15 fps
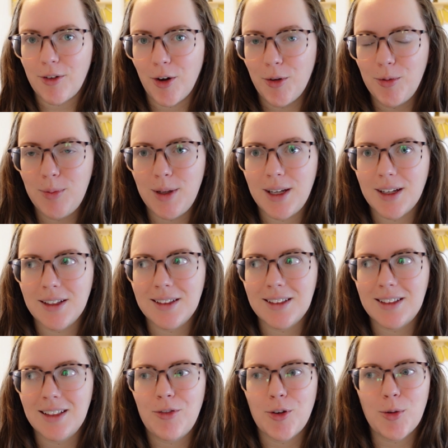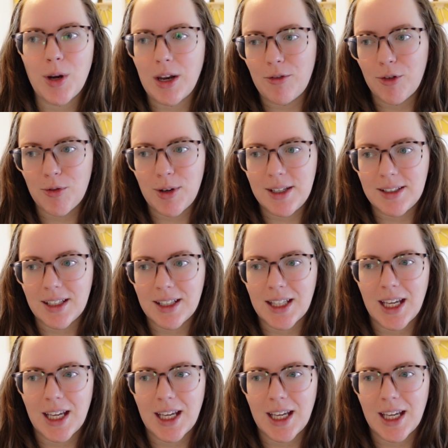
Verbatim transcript: phone because for whatever reason,